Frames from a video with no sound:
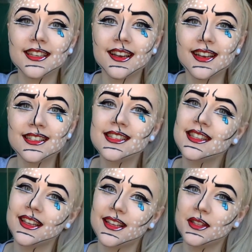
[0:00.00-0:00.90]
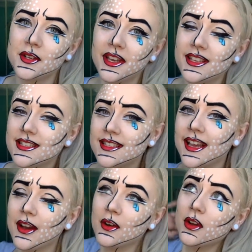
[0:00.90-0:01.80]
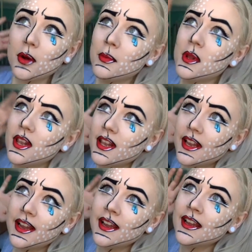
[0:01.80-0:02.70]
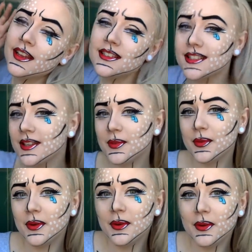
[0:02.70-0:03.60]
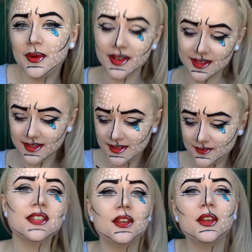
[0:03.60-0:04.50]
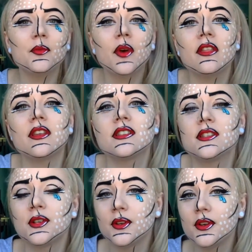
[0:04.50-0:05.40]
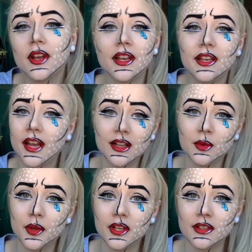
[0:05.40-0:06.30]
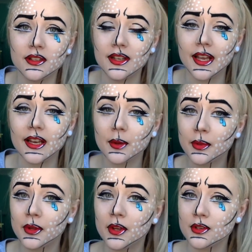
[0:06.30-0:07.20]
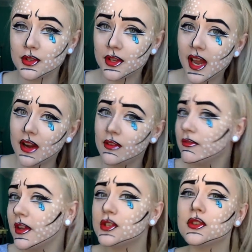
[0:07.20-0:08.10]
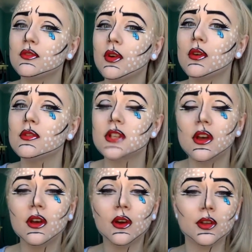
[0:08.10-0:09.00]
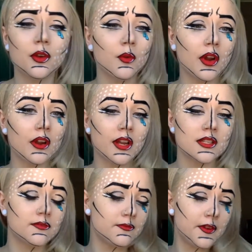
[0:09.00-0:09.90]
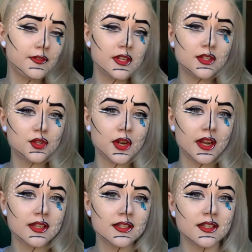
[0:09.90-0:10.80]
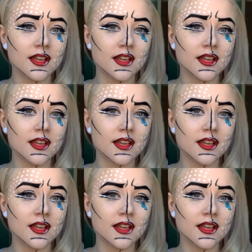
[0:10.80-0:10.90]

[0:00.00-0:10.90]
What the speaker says: guys, the look is now complete. Woo. So you can wear this to any Halloween get up. You can do your hair in victory rolls, you can wear a nice 50s dress,